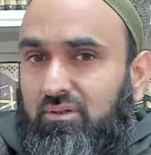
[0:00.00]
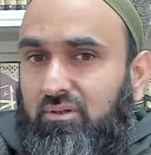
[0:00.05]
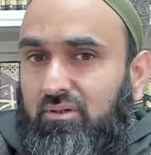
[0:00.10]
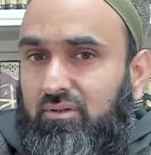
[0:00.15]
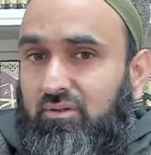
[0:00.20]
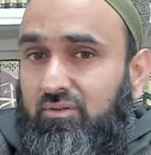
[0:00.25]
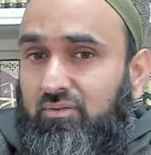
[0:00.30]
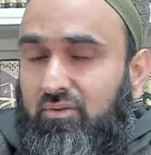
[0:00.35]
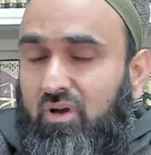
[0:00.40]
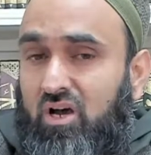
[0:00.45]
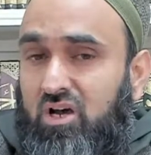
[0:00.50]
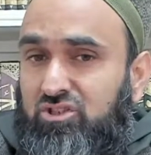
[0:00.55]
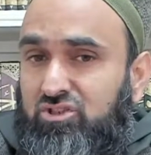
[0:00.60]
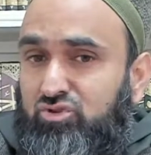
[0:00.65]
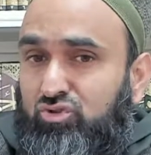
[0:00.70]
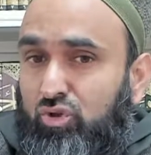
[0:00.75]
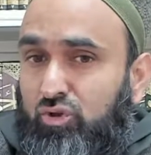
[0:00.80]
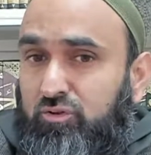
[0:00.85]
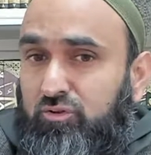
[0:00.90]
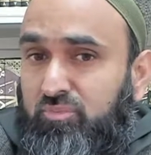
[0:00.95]
Ask
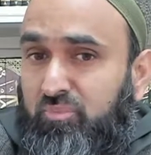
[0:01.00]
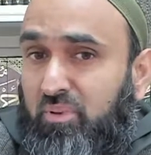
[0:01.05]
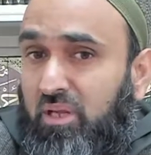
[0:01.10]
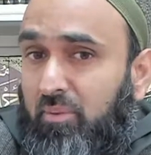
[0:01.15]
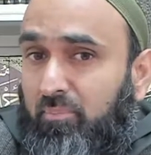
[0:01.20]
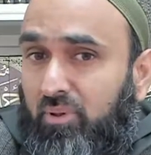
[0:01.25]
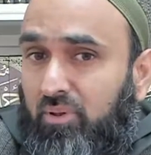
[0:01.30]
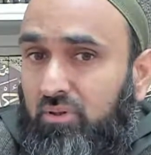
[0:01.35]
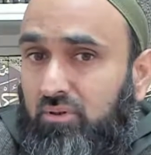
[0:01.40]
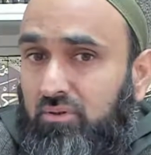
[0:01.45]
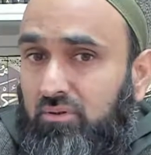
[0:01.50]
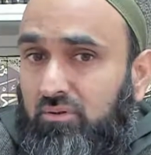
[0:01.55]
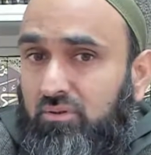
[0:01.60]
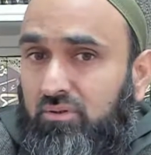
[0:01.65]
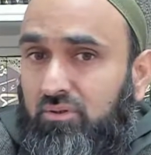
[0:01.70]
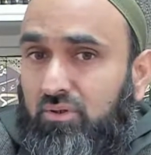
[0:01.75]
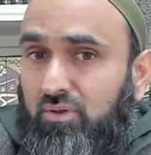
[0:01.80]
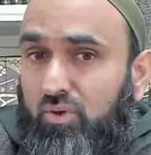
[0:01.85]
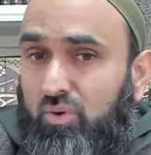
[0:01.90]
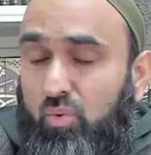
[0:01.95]
those people
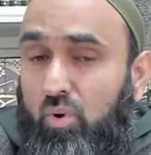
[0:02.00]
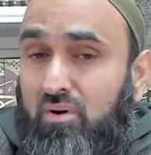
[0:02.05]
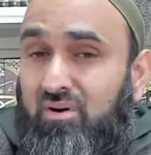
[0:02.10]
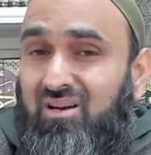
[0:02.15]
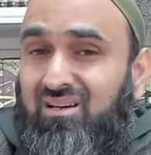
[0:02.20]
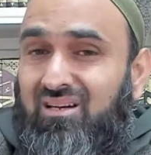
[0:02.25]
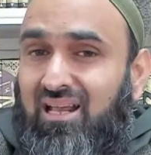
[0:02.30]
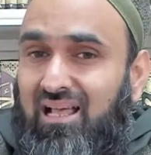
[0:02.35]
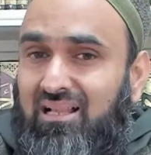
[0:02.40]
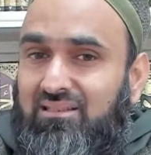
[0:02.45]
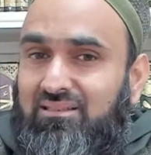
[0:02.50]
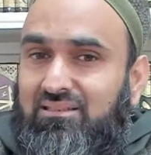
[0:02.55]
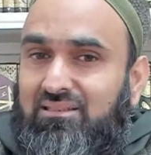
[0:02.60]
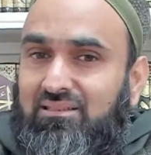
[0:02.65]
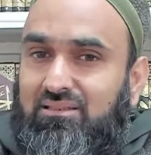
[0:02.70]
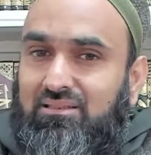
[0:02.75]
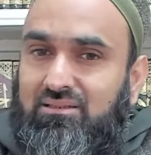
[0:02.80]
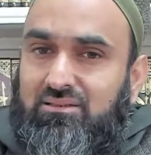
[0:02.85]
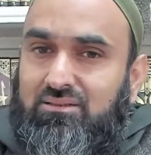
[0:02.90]
who are not healthy,